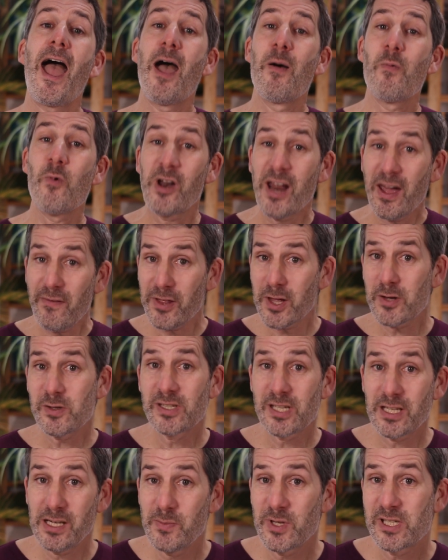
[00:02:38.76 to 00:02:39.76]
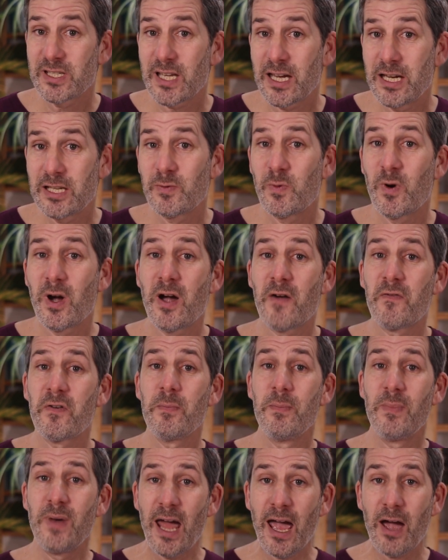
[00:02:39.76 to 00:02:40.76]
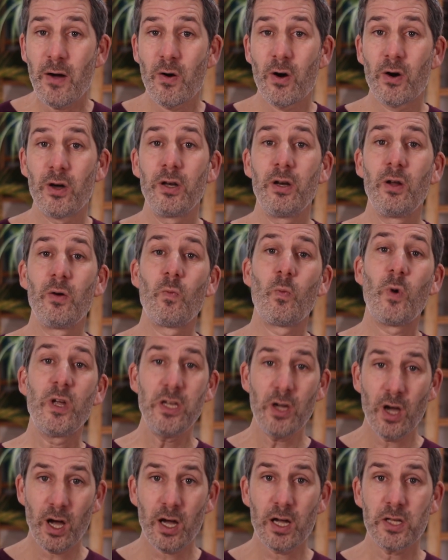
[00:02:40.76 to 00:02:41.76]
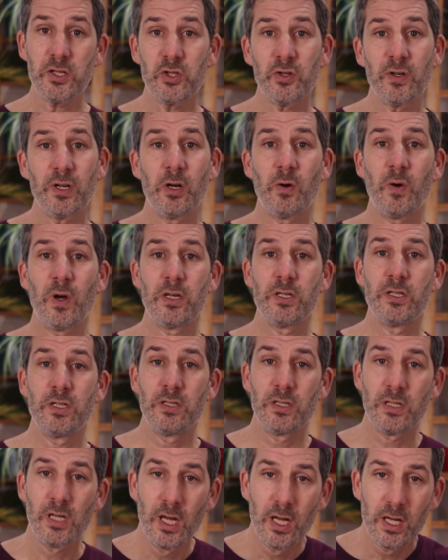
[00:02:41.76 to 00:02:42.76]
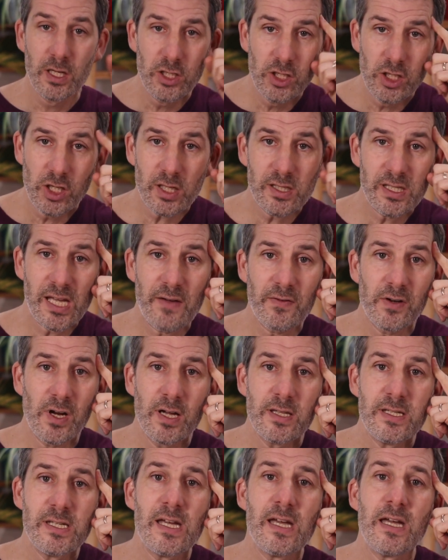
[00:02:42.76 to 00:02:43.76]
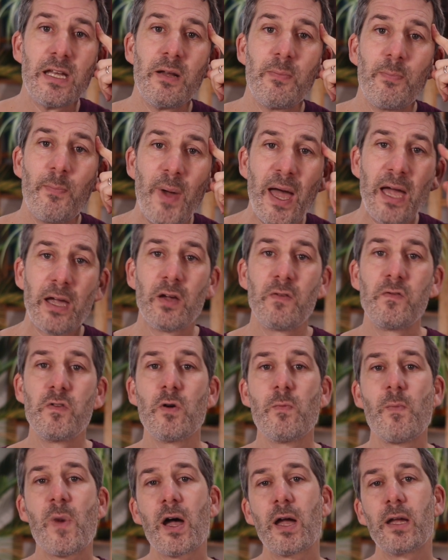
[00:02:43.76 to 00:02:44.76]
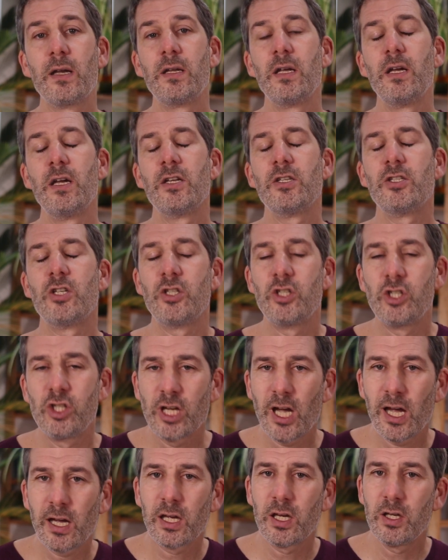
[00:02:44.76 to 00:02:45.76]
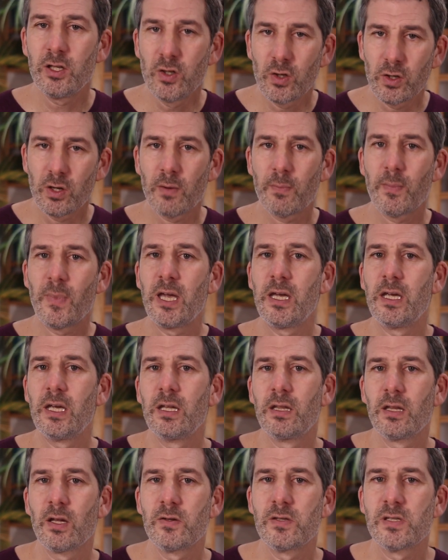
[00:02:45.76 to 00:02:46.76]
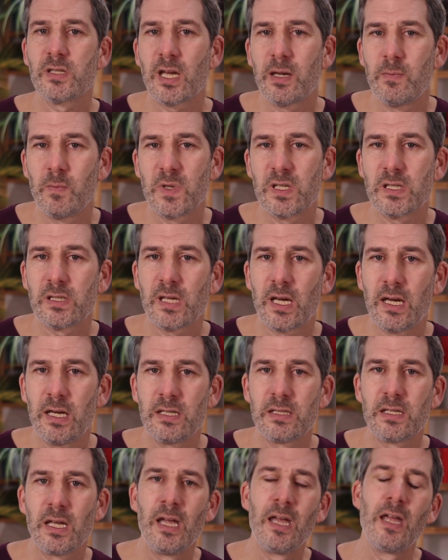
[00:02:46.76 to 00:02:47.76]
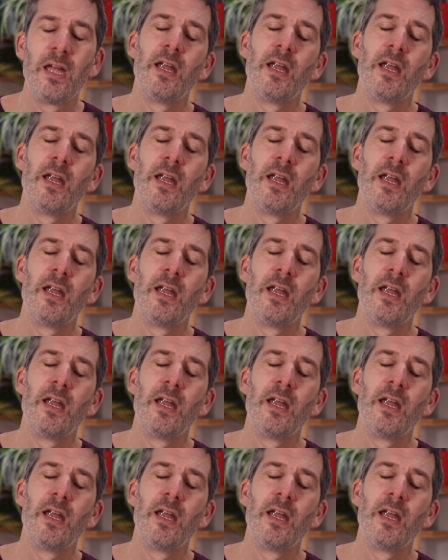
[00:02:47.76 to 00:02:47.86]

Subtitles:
And whatever those silly mistakes were, from now on, when you're answering questions, just have an idea in the back of your mind to check you're not making those same mistakes.